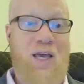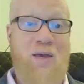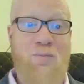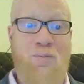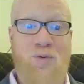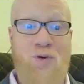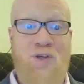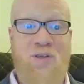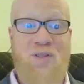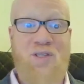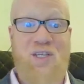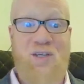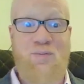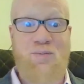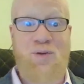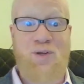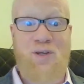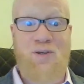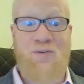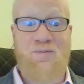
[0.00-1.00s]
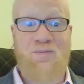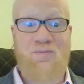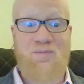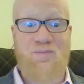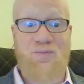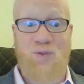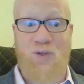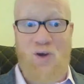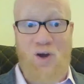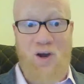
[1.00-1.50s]
and breathe deeply
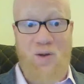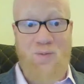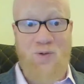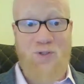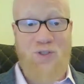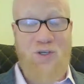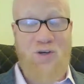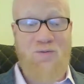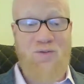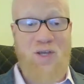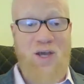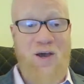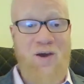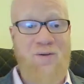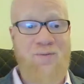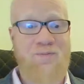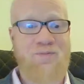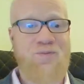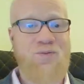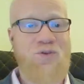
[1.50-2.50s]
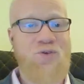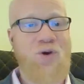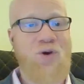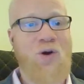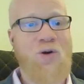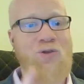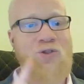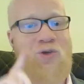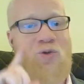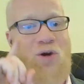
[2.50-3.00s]
and calm yourself down, you
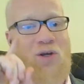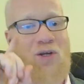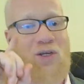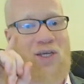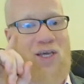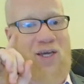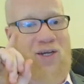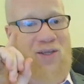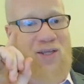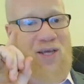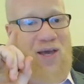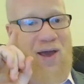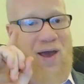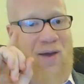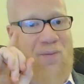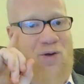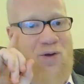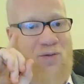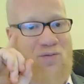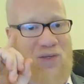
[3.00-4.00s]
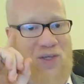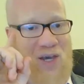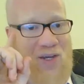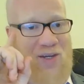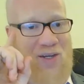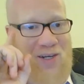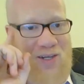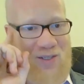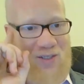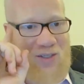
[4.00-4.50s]
also want to get in the habit of
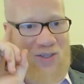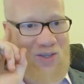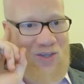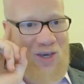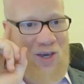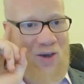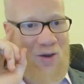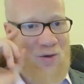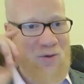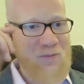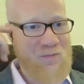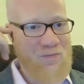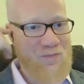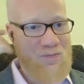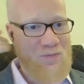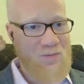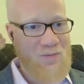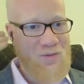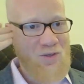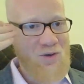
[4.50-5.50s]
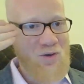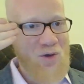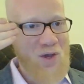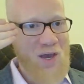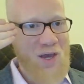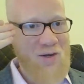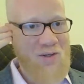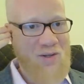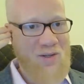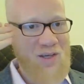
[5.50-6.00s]
getting into your
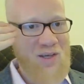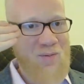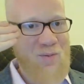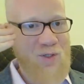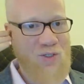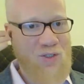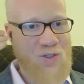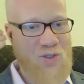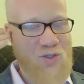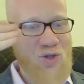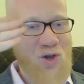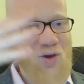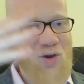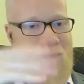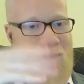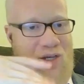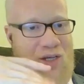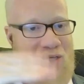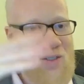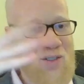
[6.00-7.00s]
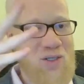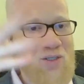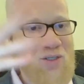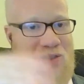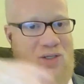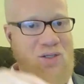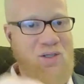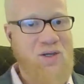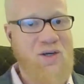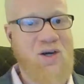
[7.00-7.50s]
head, the image and the talk, and
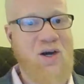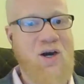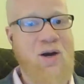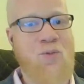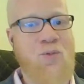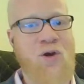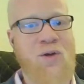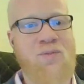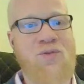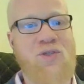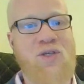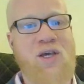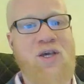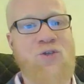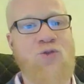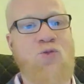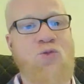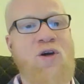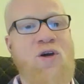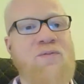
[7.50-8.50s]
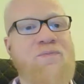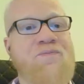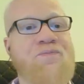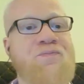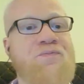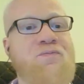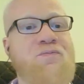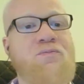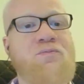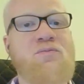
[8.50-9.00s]
dusting the cobwebs as well.
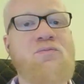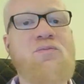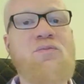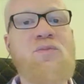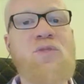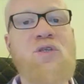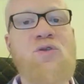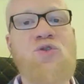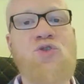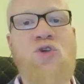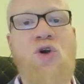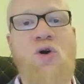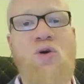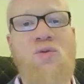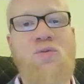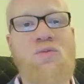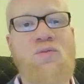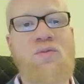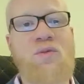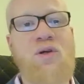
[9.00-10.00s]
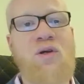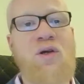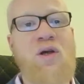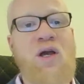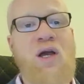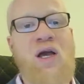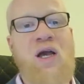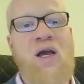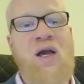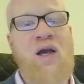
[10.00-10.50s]
So,
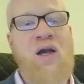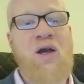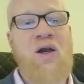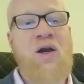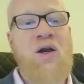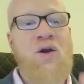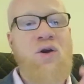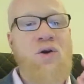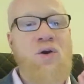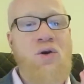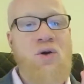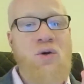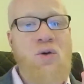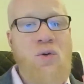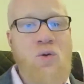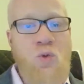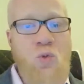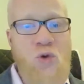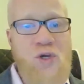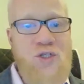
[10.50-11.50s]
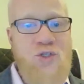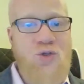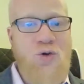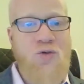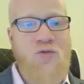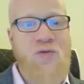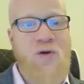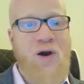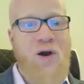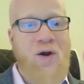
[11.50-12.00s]
we so
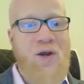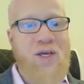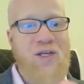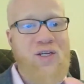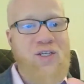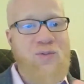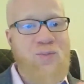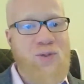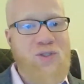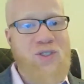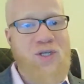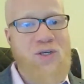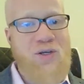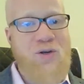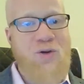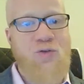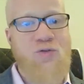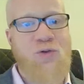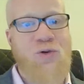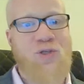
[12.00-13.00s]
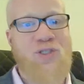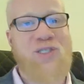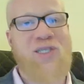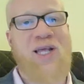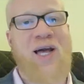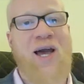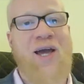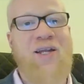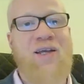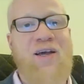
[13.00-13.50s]
far in this particular first
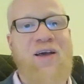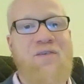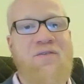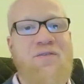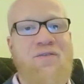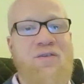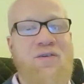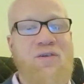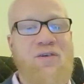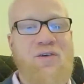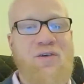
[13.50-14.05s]
slide have